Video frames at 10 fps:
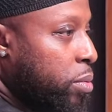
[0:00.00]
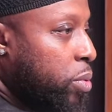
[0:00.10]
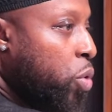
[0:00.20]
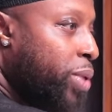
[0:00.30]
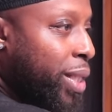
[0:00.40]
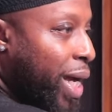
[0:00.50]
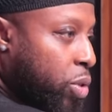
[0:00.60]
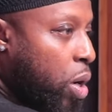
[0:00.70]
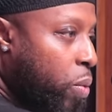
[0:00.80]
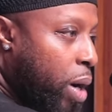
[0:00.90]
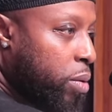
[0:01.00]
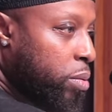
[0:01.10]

You think that's going to work?